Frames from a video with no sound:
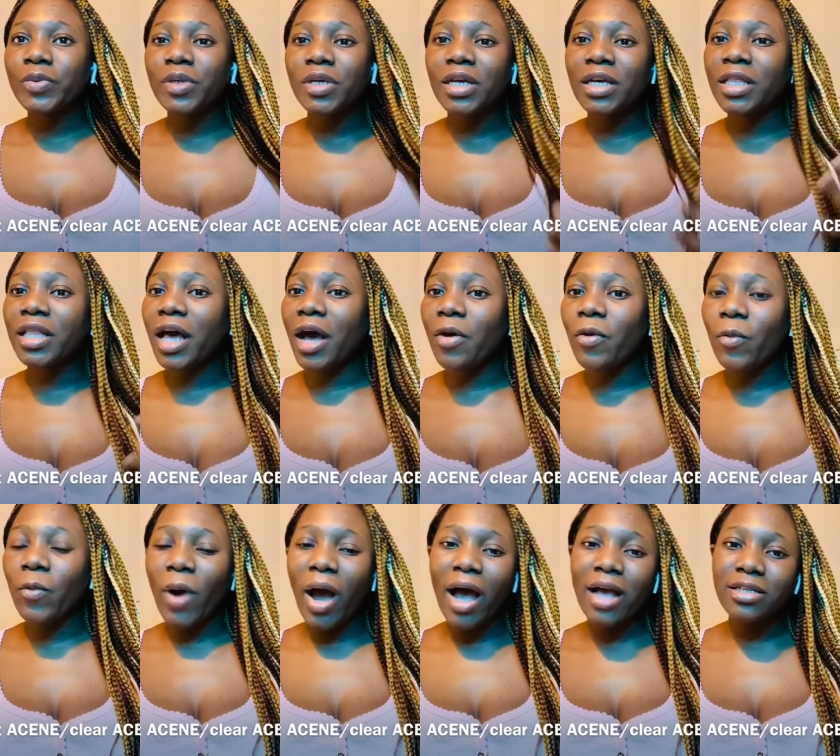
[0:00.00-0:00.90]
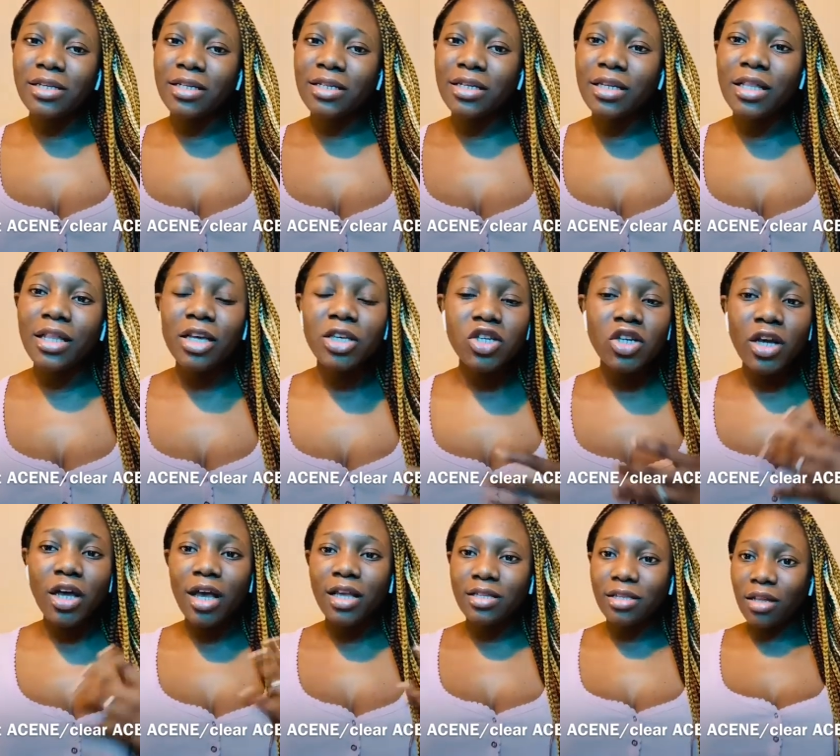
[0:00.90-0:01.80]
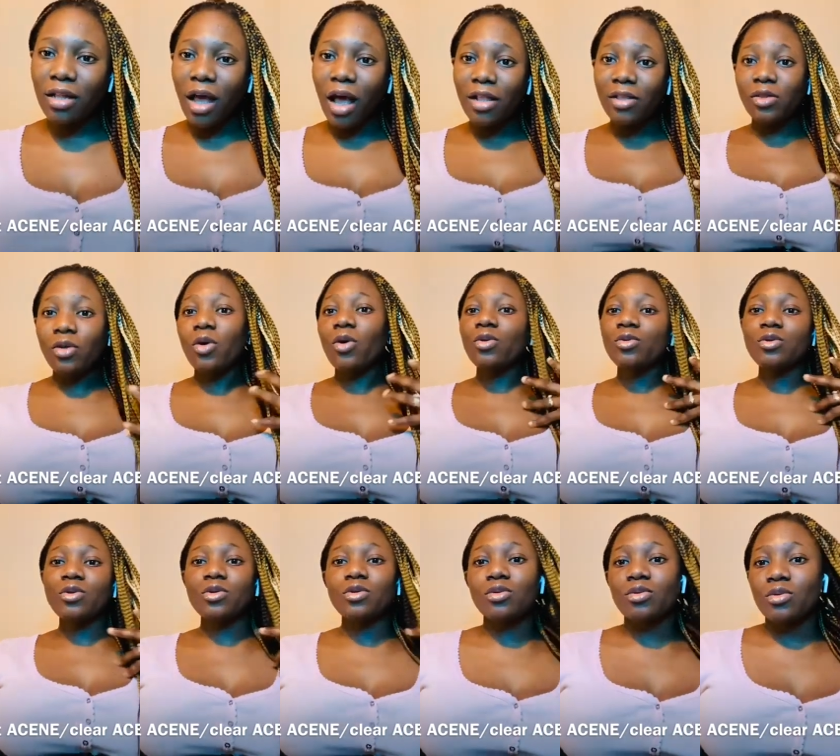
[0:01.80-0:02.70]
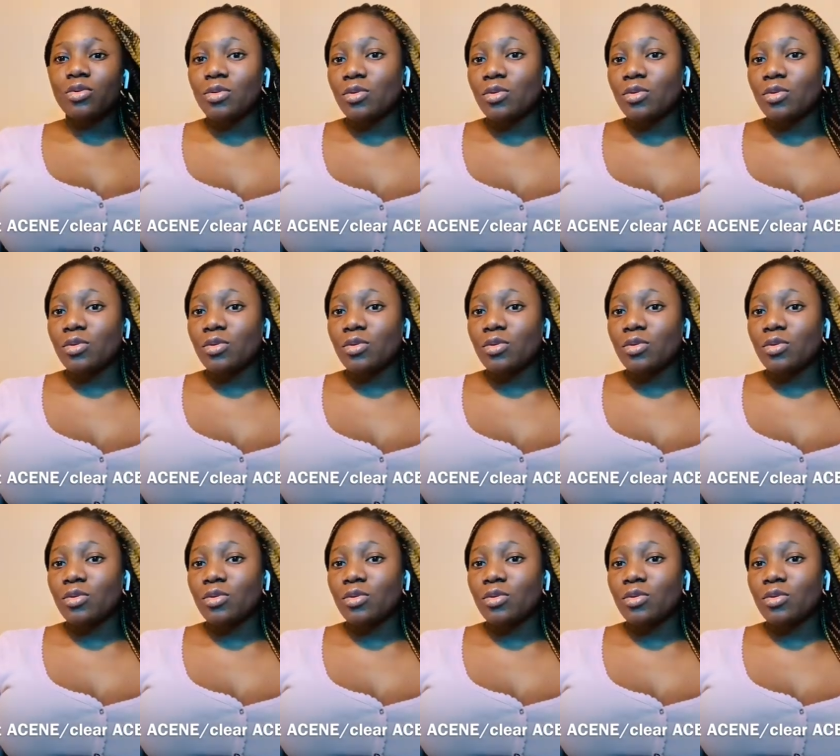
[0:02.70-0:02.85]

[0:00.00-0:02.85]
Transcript: either as a teenager, as an adult,